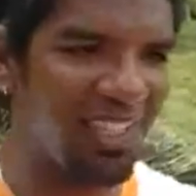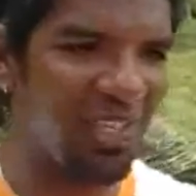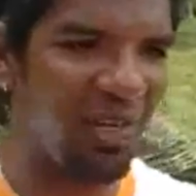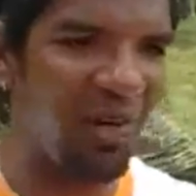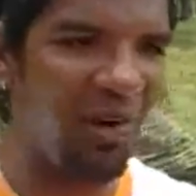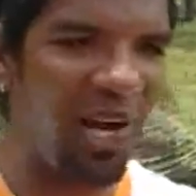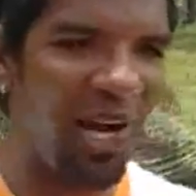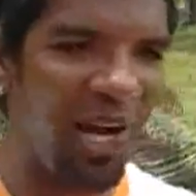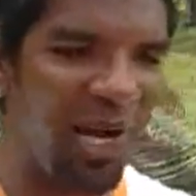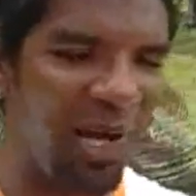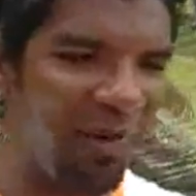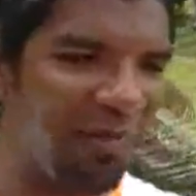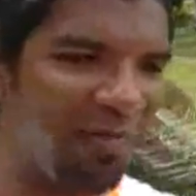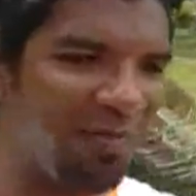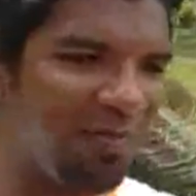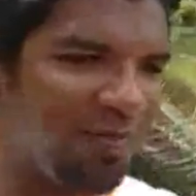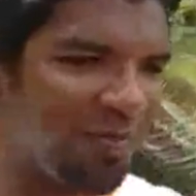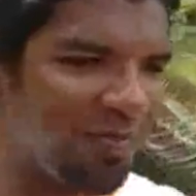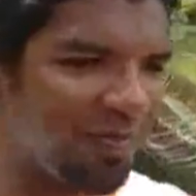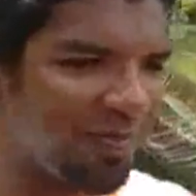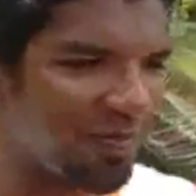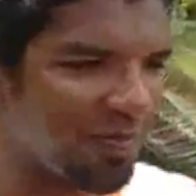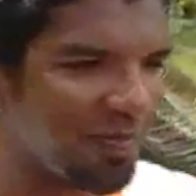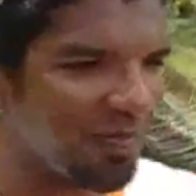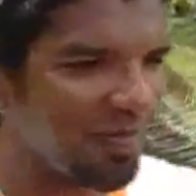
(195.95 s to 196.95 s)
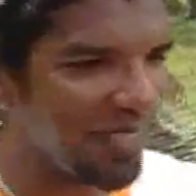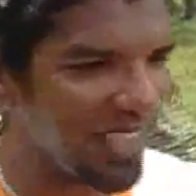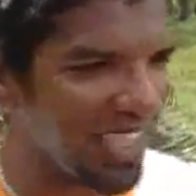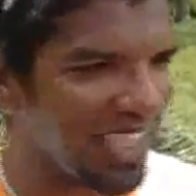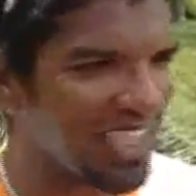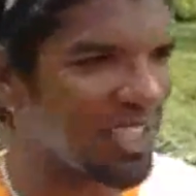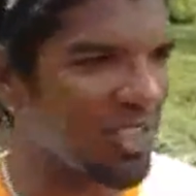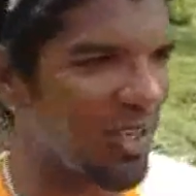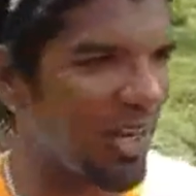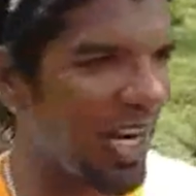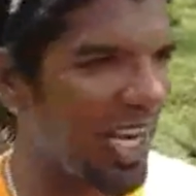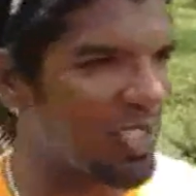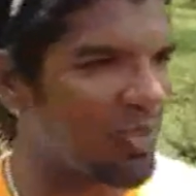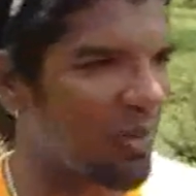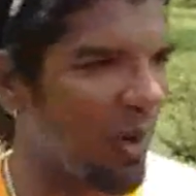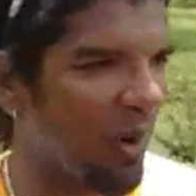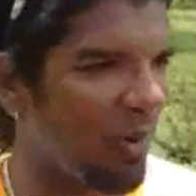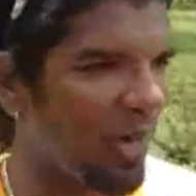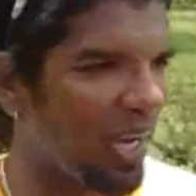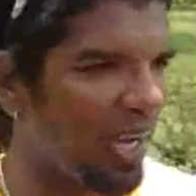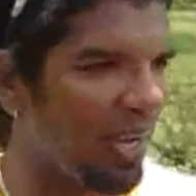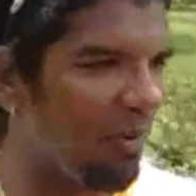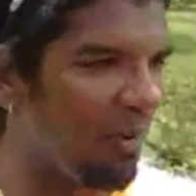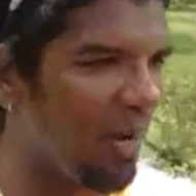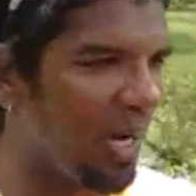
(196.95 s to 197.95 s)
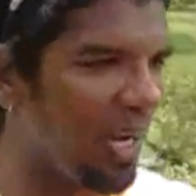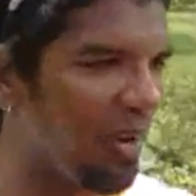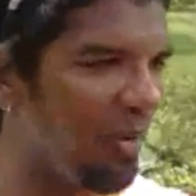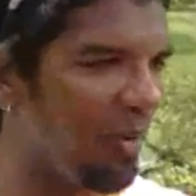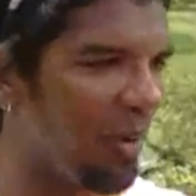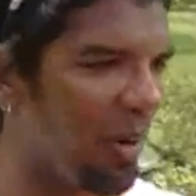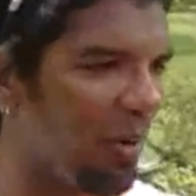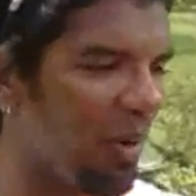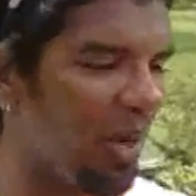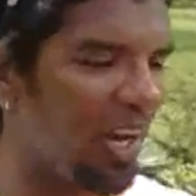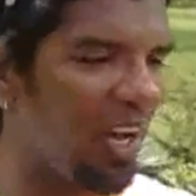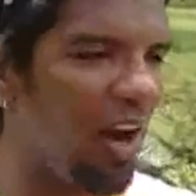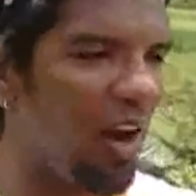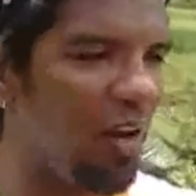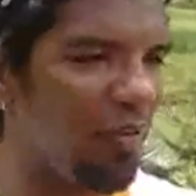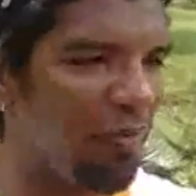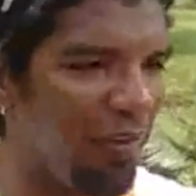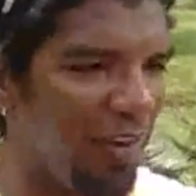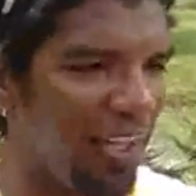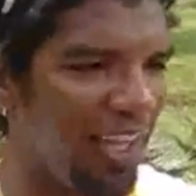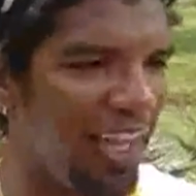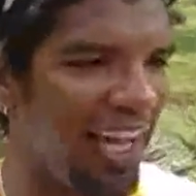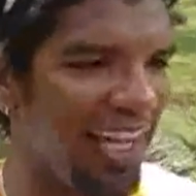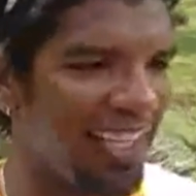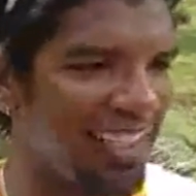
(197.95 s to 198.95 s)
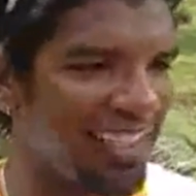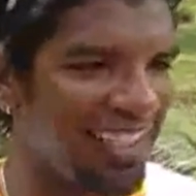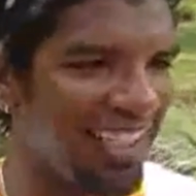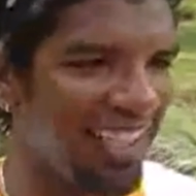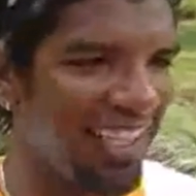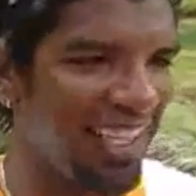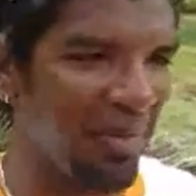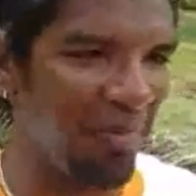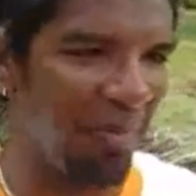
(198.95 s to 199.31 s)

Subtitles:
So so that's what we want to offer, that